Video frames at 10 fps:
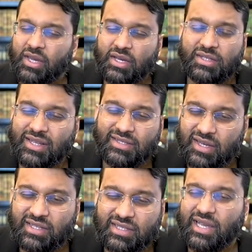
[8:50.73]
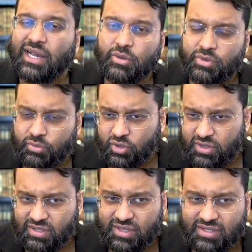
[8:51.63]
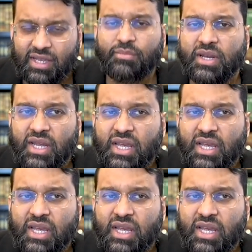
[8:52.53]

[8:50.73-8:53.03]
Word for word: because that's not exactly what the Mu'tazila said. But